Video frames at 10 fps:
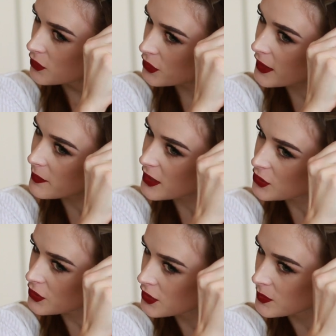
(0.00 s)
Try to make
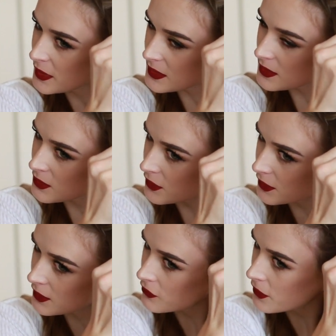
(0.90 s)
sure the pieces are
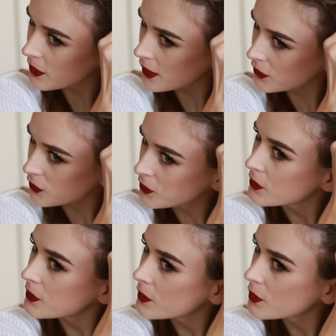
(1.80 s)
even that you,
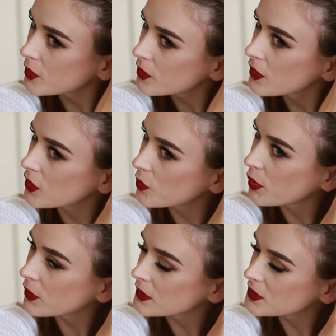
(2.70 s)
that you
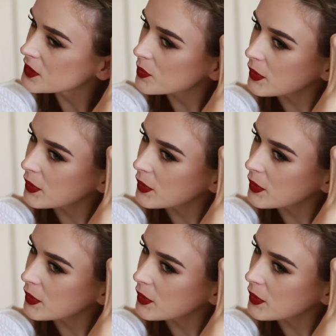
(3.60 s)
pull into the